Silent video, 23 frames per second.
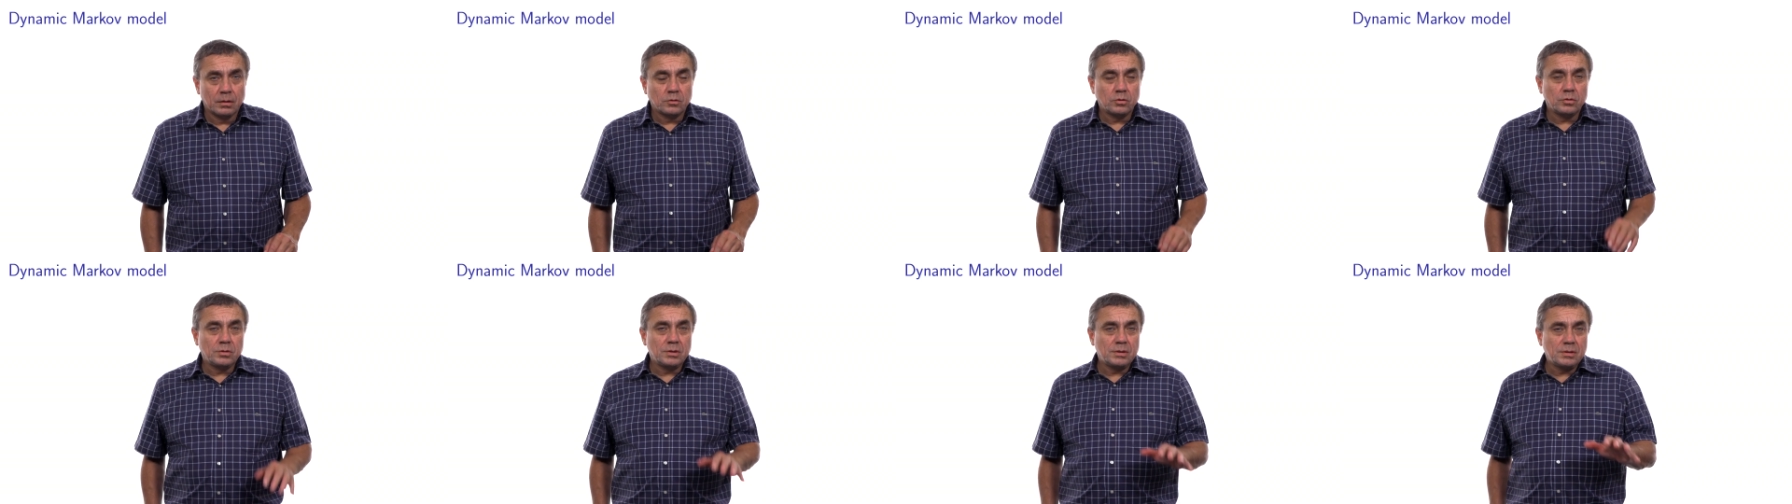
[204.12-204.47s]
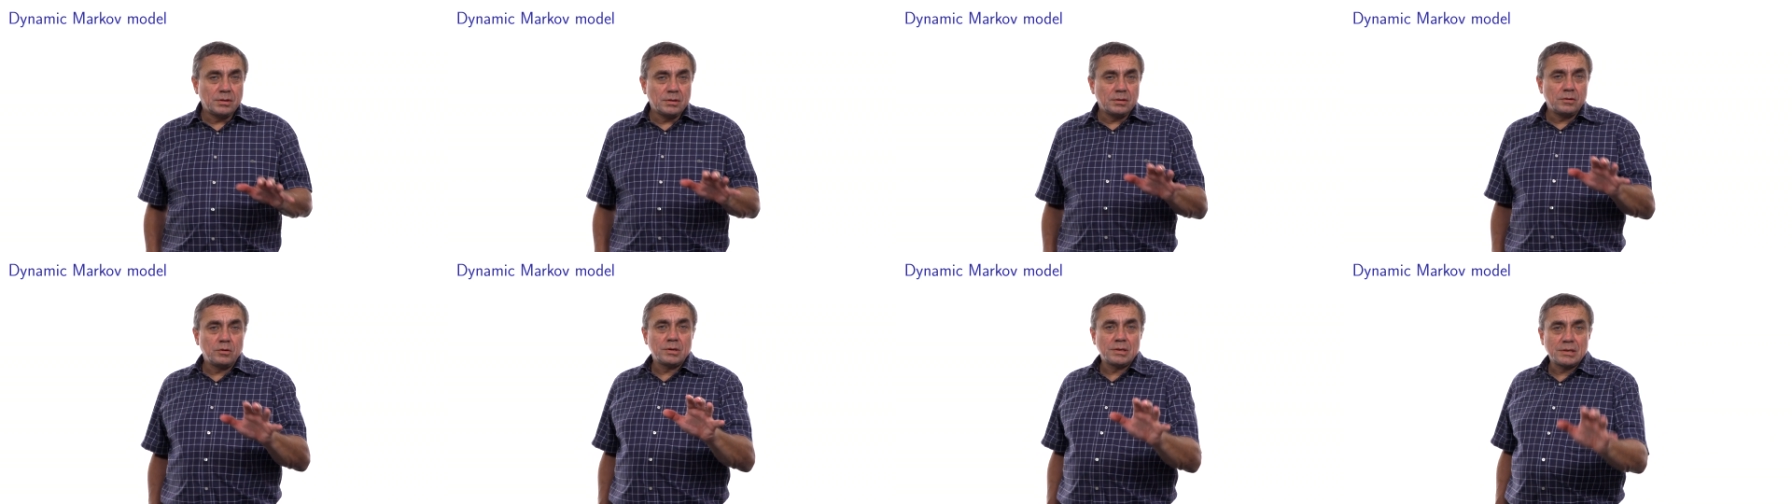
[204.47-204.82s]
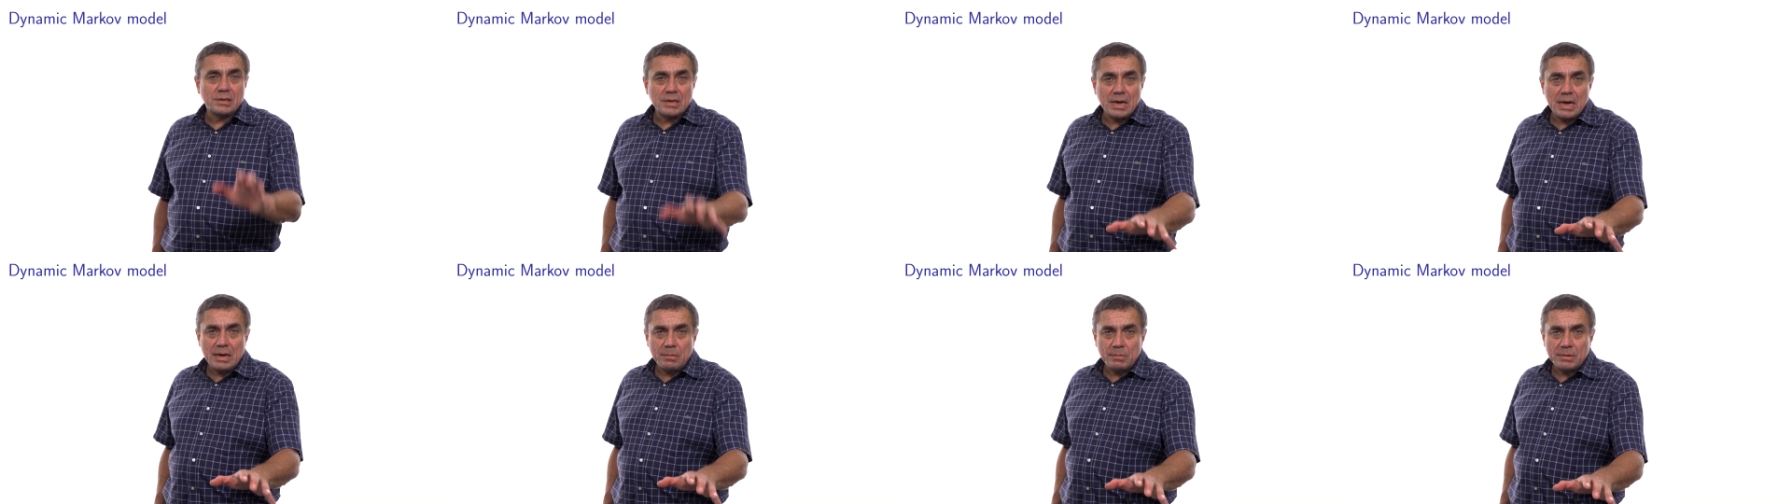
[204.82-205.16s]
So this is the
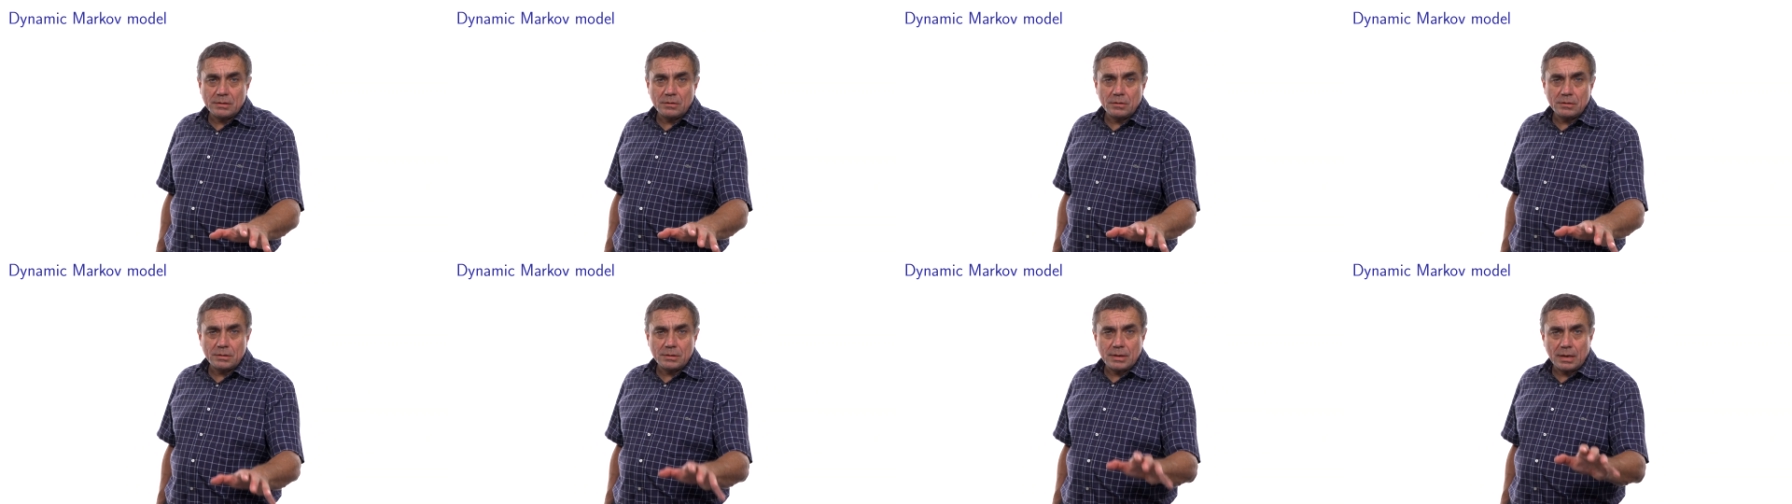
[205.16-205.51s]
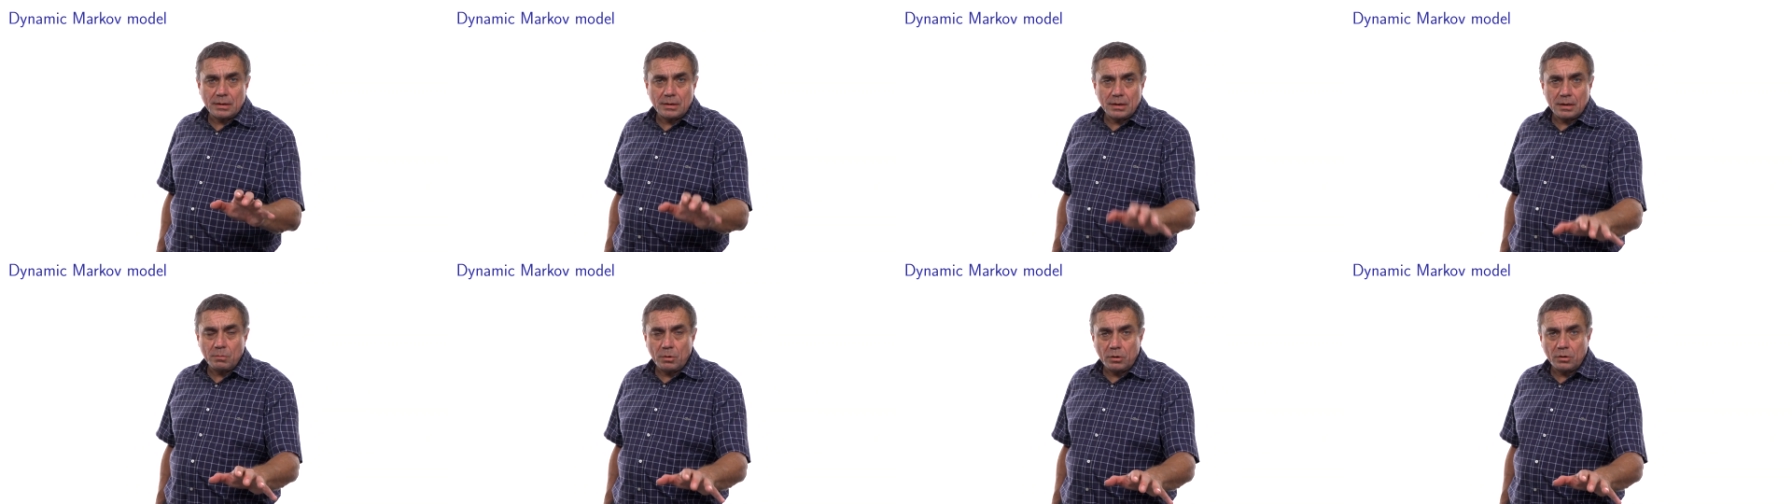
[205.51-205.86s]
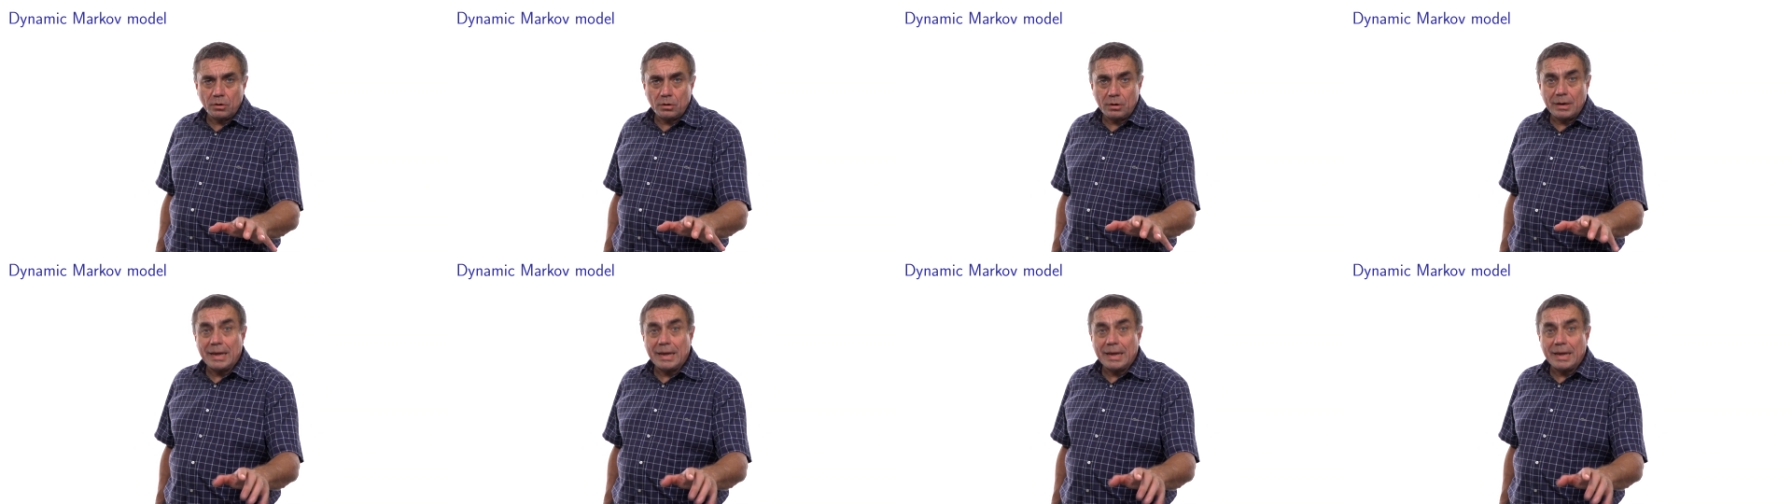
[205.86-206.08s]
same as the static model,